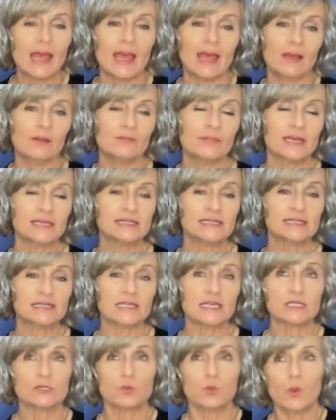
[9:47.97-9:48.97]
And Bessie
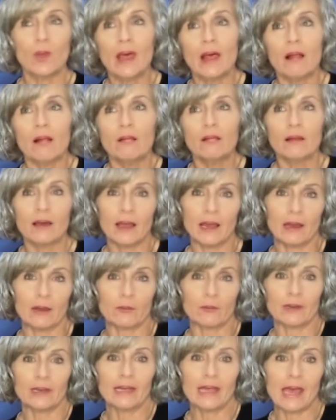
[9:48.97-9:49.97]
says, well, I
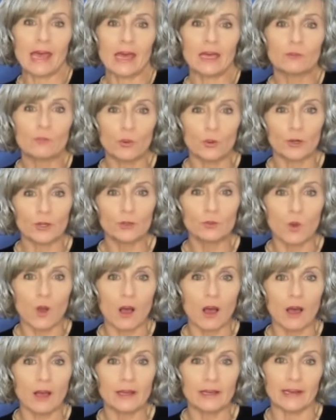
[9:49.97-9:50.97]
already had a
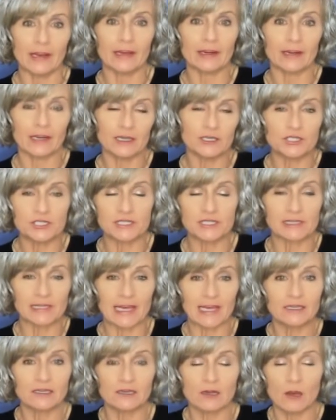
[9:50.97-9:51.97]
boardwalk, and I just
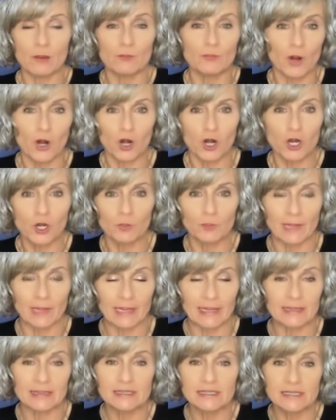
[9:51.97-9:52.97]
landed on Park
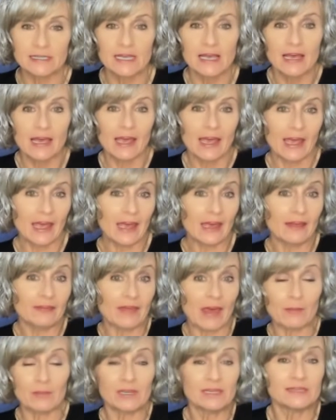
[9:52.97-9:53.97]
Place, and
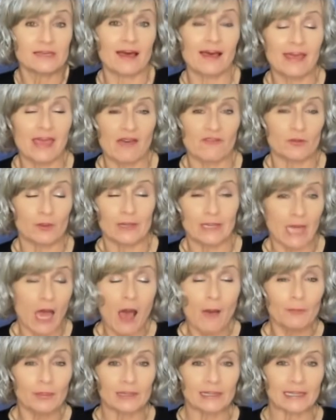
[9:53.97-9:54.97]
that means I have a
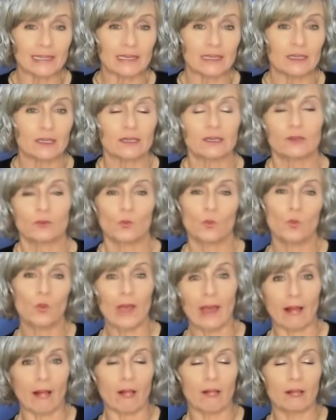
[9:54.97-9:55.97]
Monopoly.
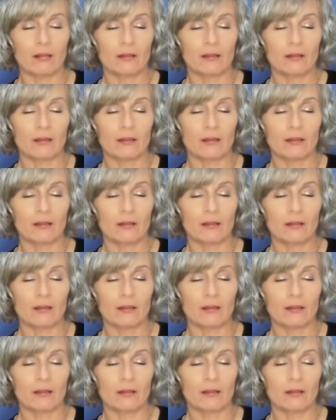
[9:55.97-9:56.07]
Well,